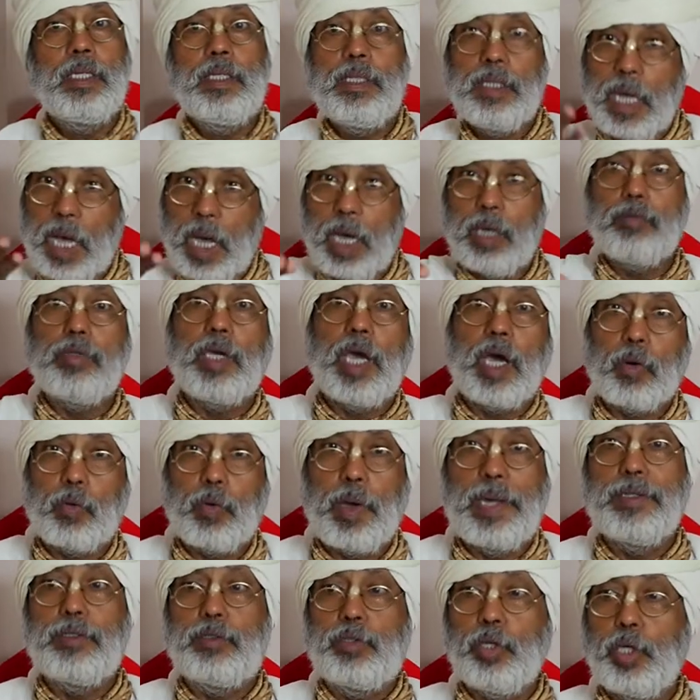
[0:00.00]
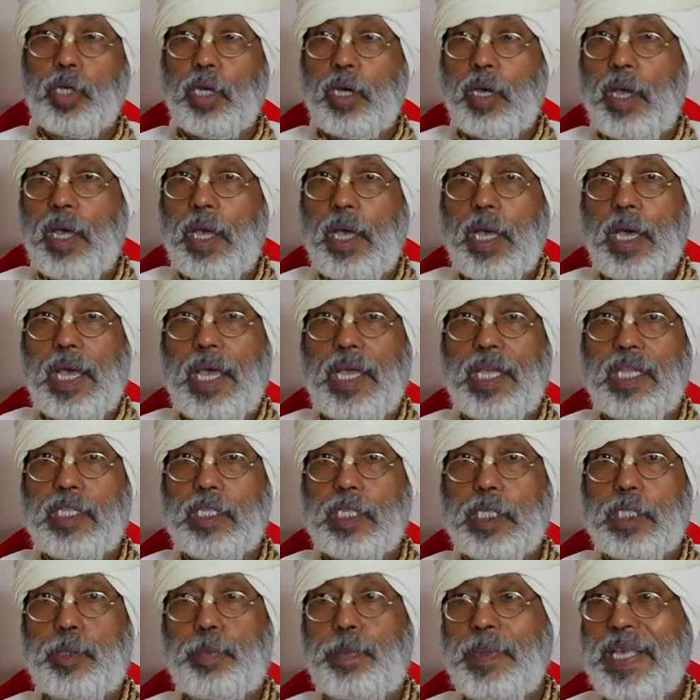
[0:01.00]
Now we are going to
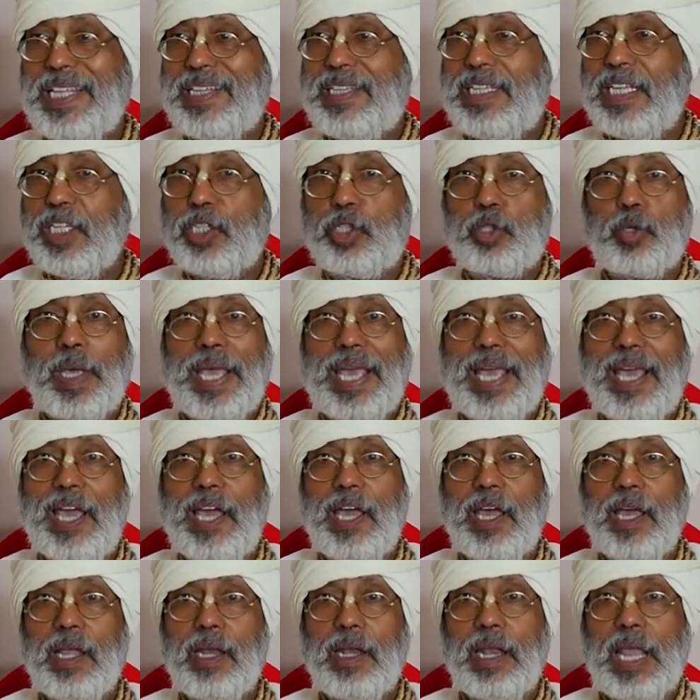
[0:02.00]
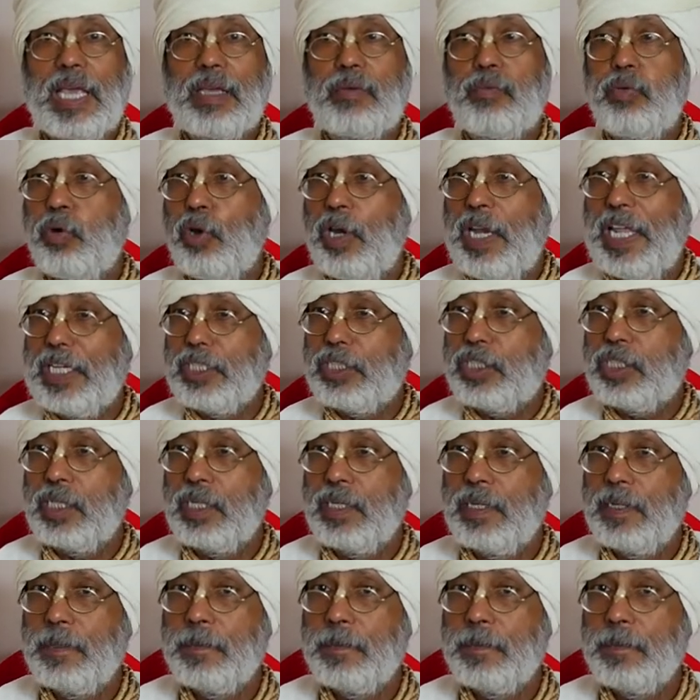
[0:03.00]
uh, speak this way like foolish?